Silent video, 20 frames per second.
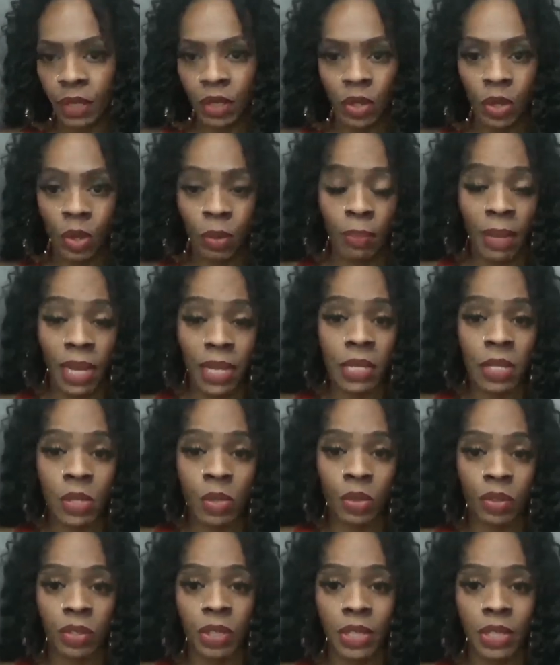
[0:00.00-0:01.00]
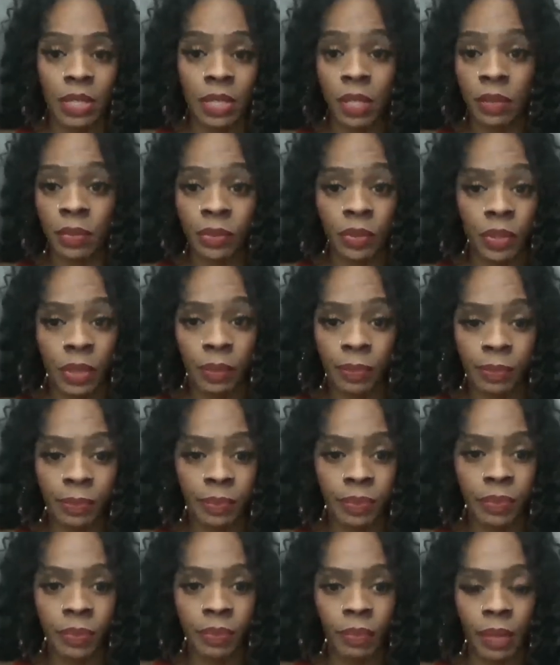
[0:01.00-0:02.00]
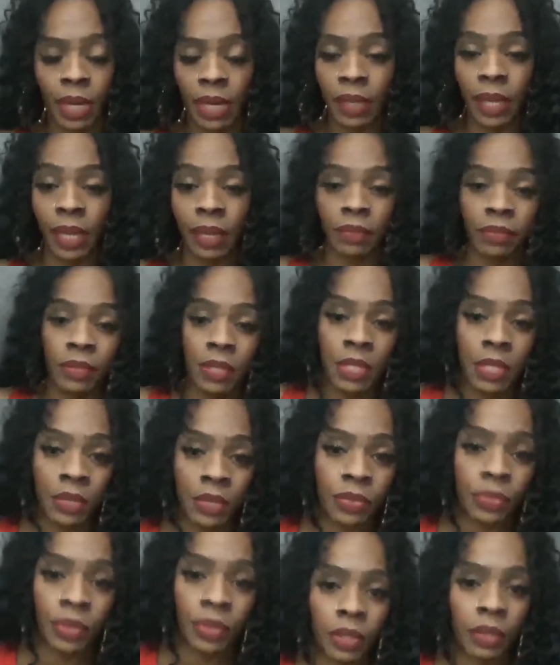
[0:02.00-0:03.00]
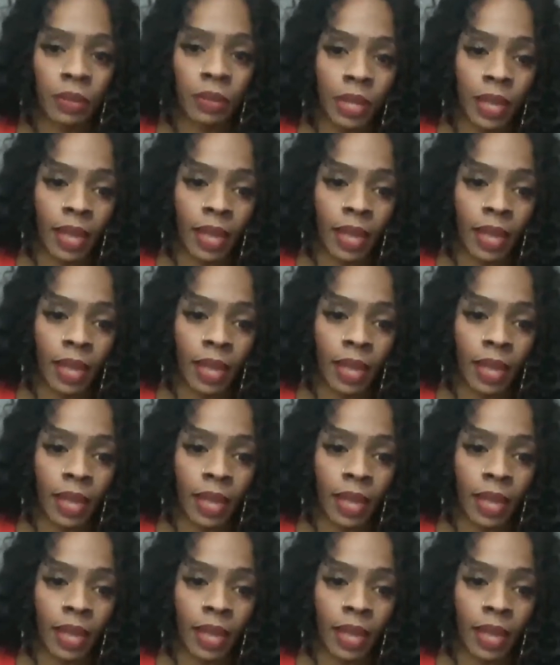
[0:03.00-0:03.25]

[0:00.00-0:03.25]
my story is different. My life is different.